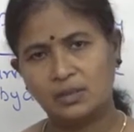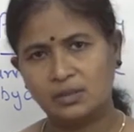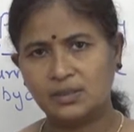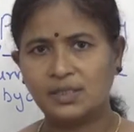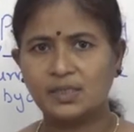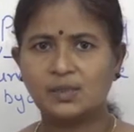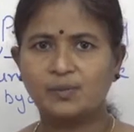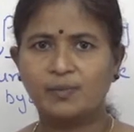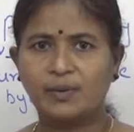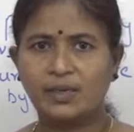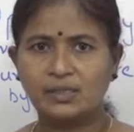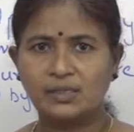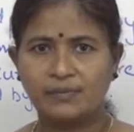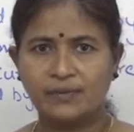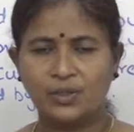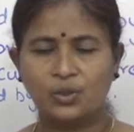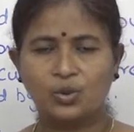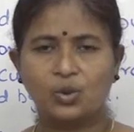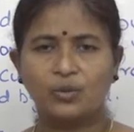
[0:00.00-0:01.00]
6 marks
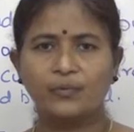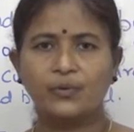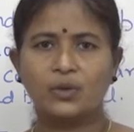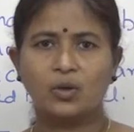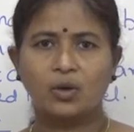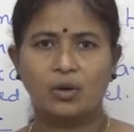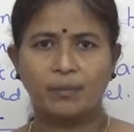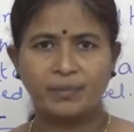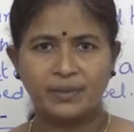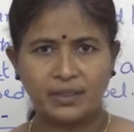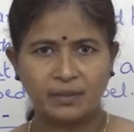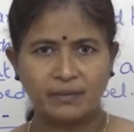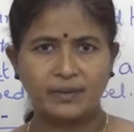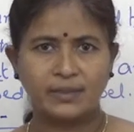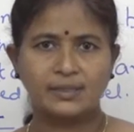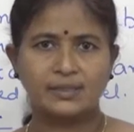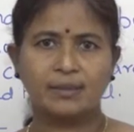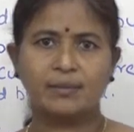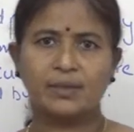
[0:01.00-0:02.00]
when you go for competitive
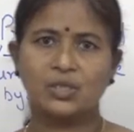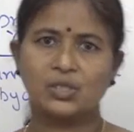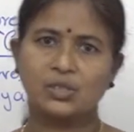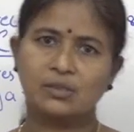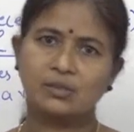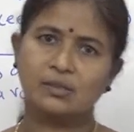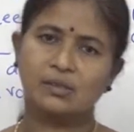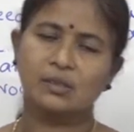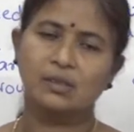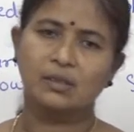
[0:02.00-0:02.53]
examinations,